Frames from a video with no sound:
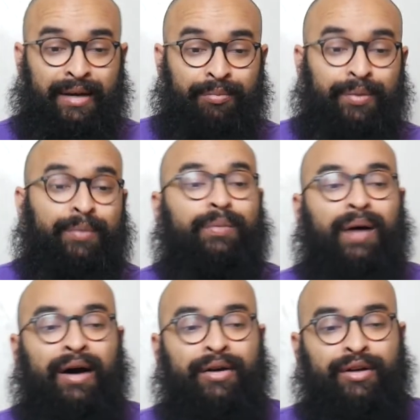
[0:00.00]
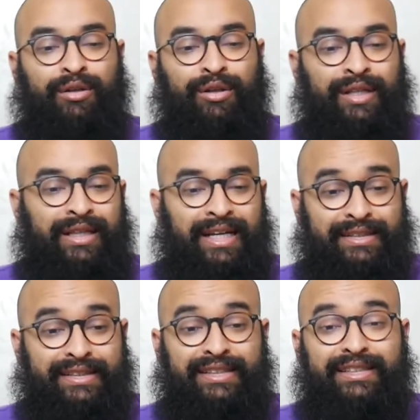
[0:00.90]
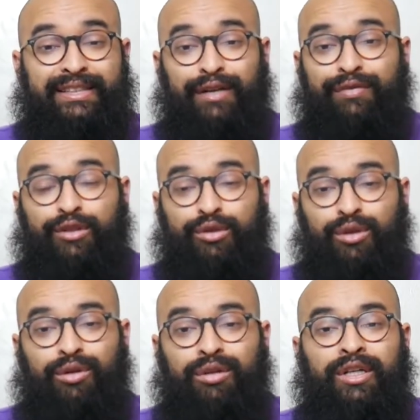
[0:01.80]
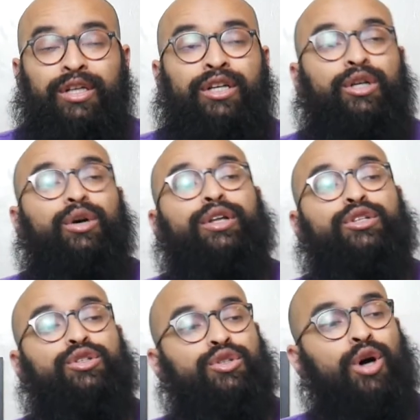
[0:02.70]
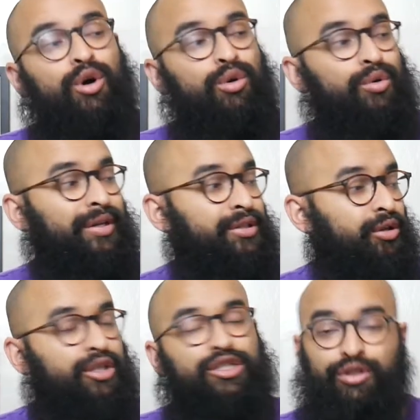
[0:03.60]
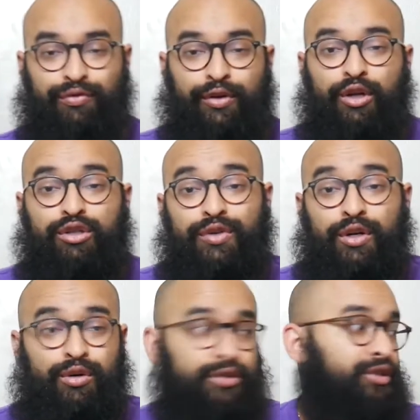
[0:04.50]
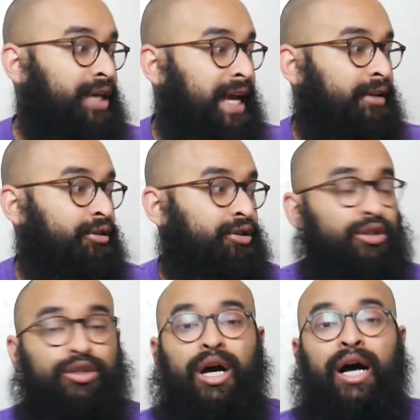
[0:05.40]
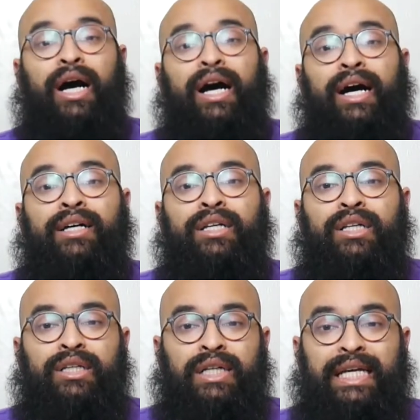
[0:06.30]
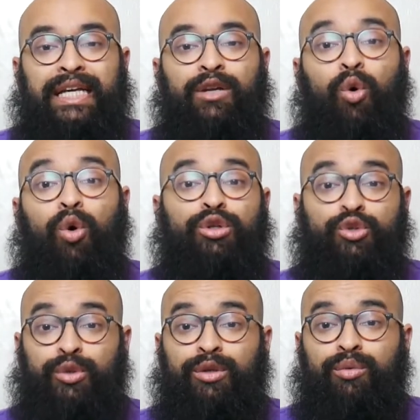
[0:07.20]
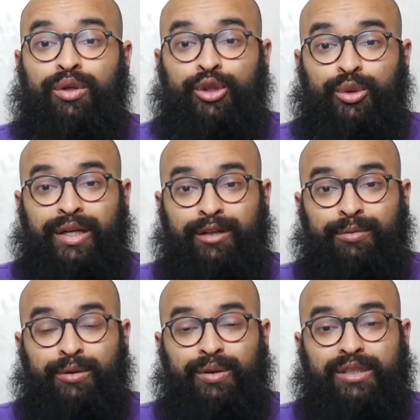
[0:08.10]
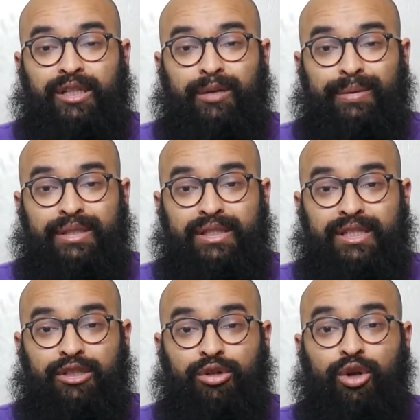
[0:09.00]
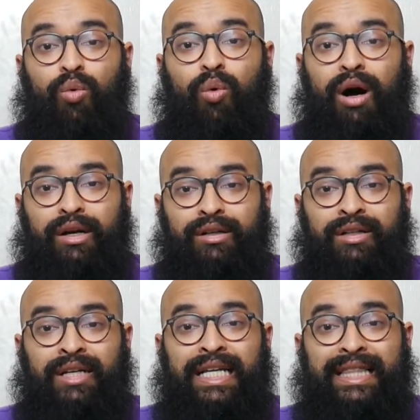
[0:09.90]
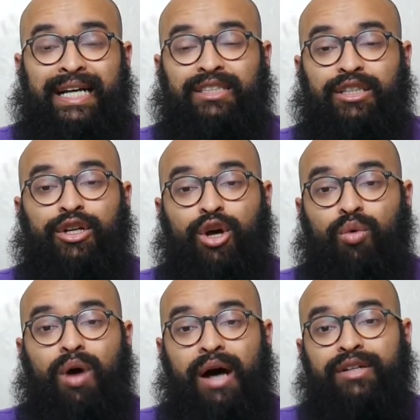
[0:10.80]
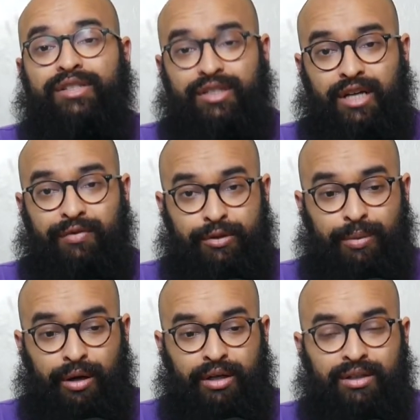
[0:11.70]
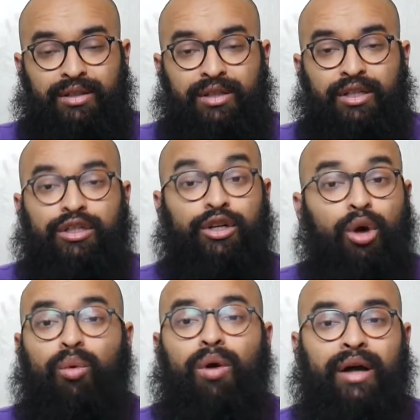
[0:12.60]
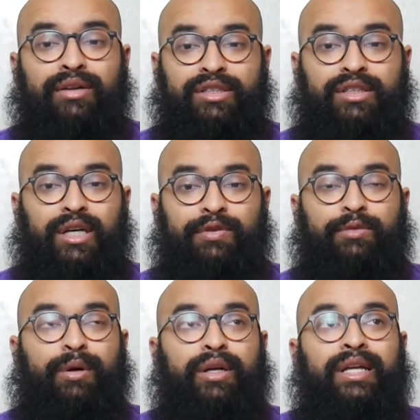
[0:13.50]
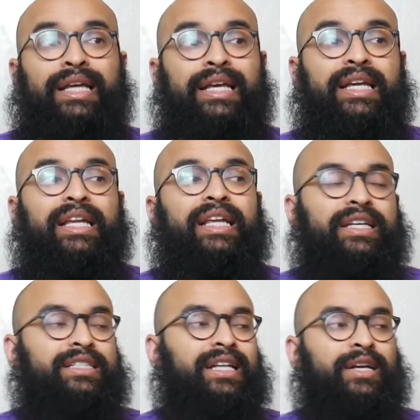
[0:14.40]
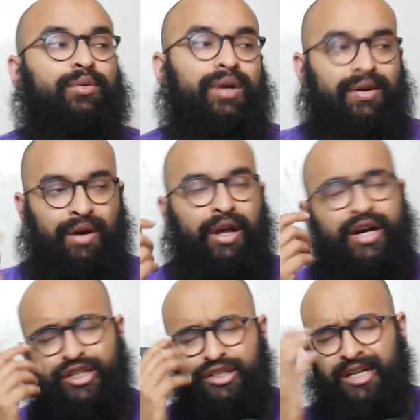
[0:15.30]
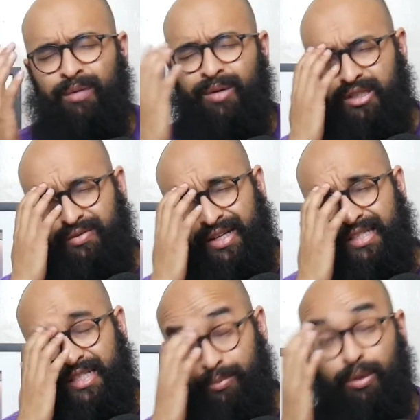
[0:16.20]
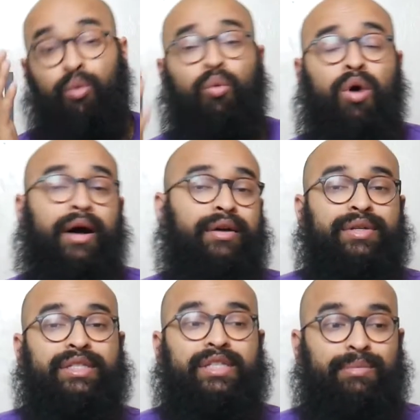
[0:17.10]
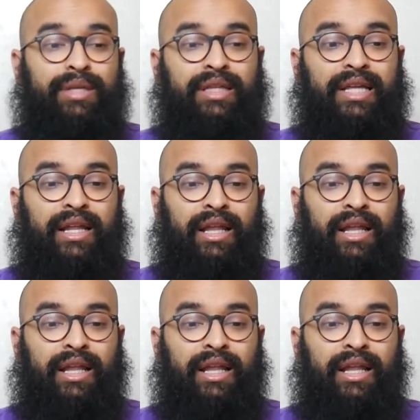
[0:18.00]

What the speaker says: people out here learning lessons in self control. Yo, it's so because for those of you who don't know, you can't uh eat or drink between sunup and sunset. So no water. The no water is the toughest part. The no water is the toughest part. Eating is like whatever. I can just tell myself not to eat, but water is something that